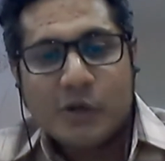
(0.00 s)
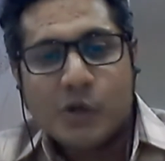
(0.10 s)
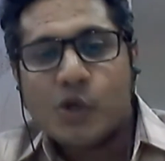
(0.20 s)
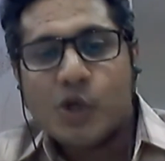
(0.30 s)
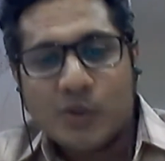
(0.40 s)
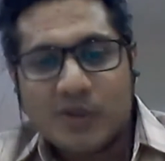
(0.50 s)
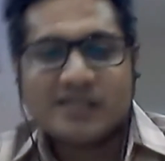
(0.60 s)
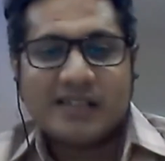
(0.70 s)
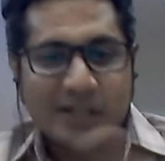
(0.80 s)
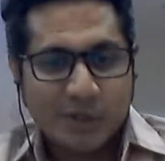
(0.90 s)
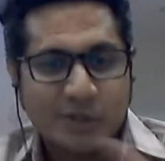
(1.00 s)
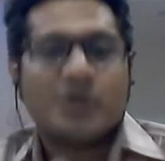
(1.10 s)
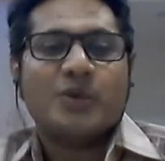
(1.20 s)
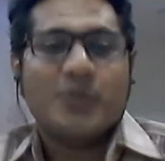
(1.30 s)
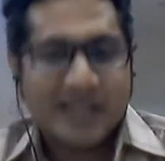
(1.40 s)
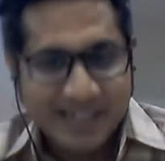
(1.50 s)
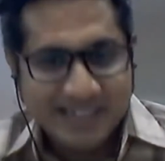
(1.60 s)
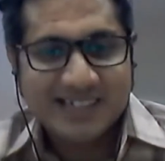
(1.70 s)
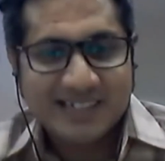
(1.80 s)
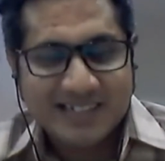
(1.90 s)
logo was secured through Vakil
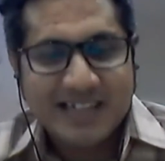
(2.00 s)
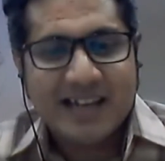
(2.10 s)
Search.